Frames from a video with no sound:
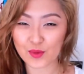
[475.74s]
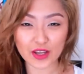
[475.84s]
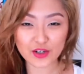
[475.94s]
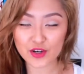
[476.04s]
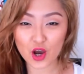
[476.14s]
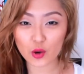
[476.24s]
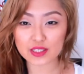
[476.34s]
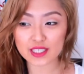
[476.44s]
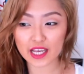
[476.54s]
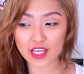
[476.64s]
I don't know,
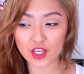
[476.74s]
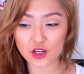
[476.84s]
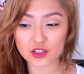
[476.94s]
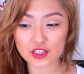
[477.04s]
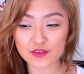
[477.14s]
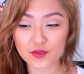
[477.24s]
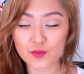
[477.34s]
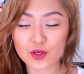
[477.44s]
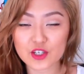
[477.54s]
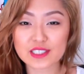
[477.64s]
it's like
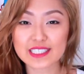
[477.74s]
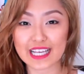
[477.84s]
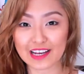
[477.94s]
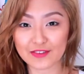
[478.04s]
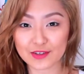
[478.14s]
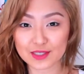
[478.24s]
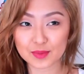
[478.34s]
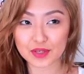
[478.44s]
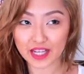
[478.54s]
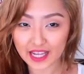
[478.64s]
when your skin feels
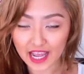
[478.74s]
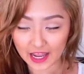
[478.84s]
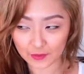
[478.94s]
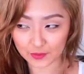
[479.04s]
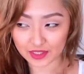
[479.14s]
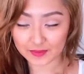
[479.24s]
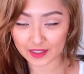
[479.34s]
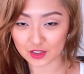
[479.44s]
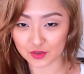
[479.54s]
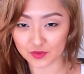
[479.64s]
pretty, it really
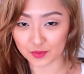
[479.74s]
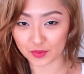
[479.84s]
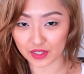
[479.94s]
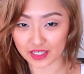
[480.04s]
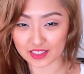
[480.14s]
makes you feel pretty